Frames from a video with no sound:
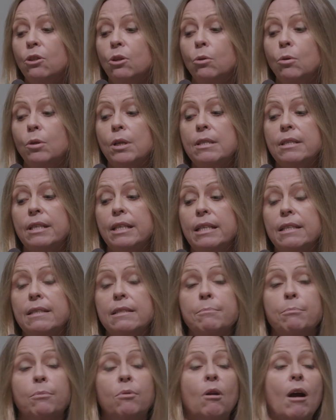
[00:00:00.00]

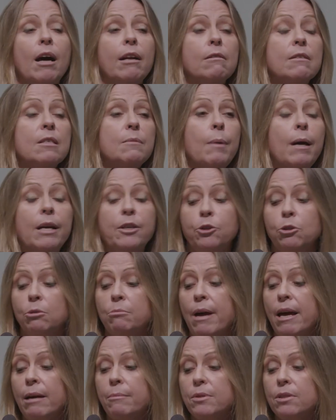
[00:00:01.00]
cortices, parietal spatial
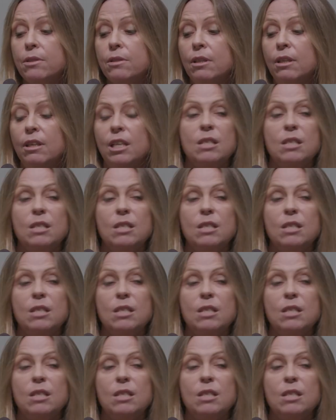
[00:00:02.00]
maps,